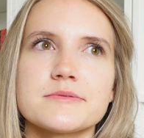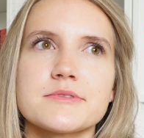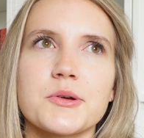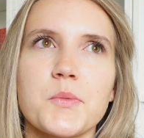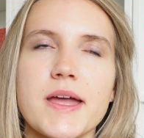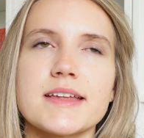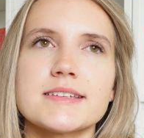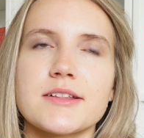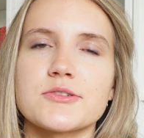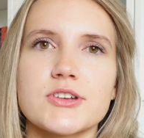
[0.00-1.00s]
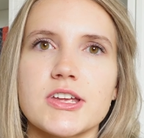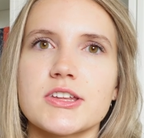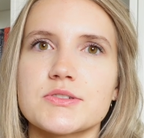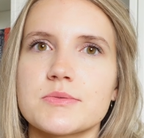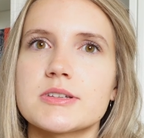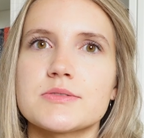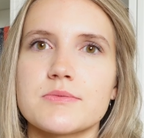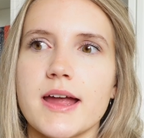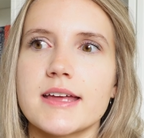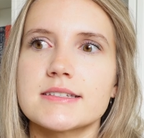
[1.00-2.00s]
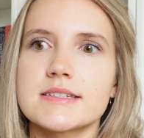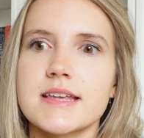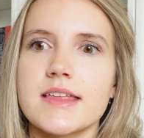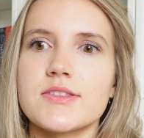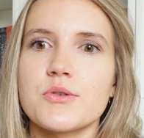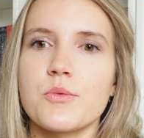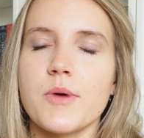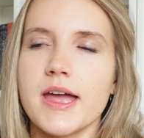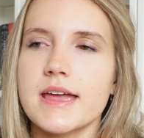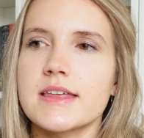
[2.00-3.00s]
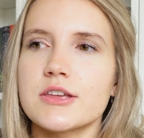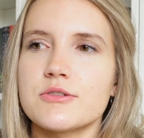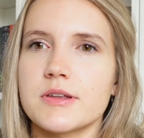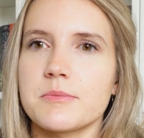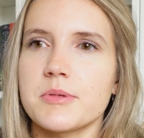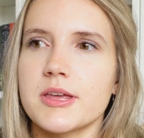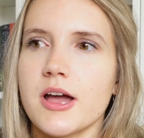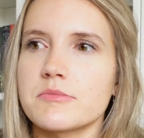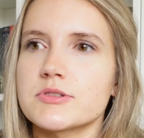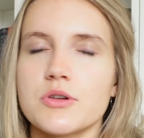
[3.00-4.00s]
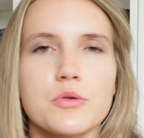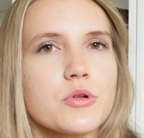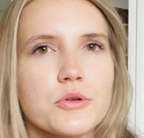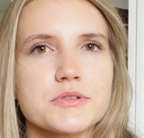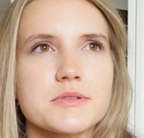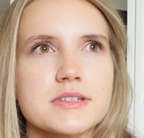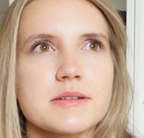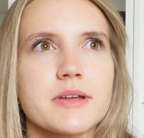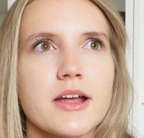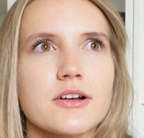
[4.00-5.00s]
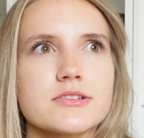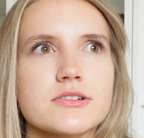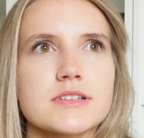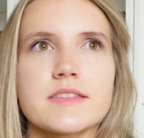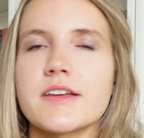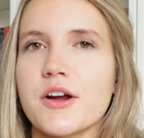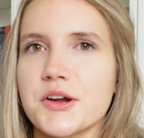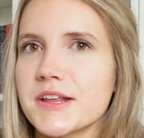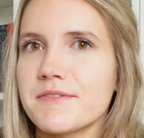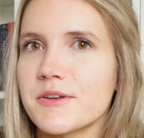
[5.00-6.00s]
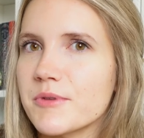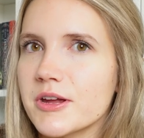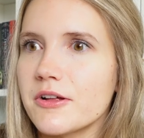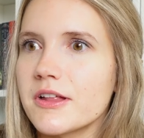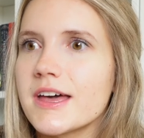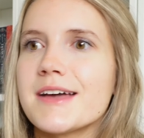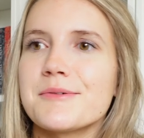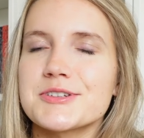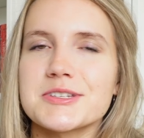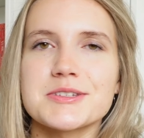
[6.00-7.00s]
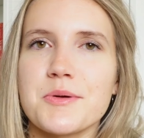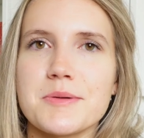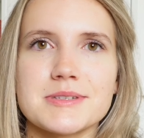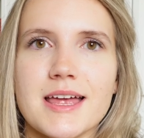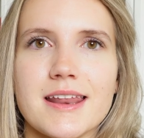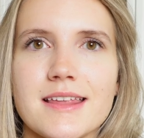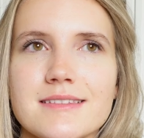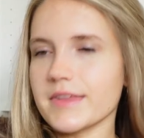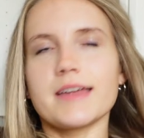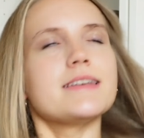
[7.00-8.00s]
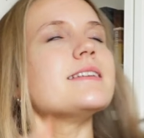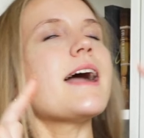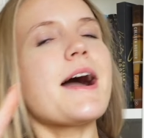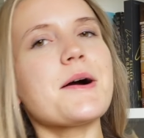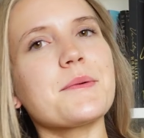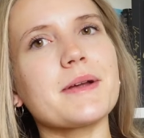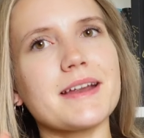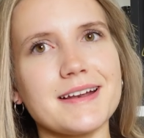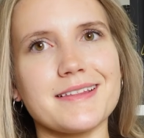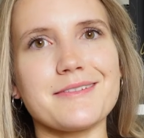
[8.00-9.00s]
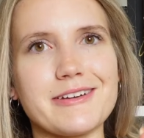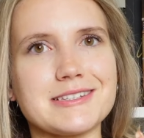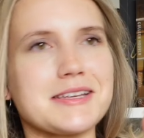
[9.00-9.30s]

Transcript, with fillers: the way Taylor Jenkins Reid's writes and the way that you can become so close with some characters and they aren't even real, which is so upsetting. Now we're getting to the fun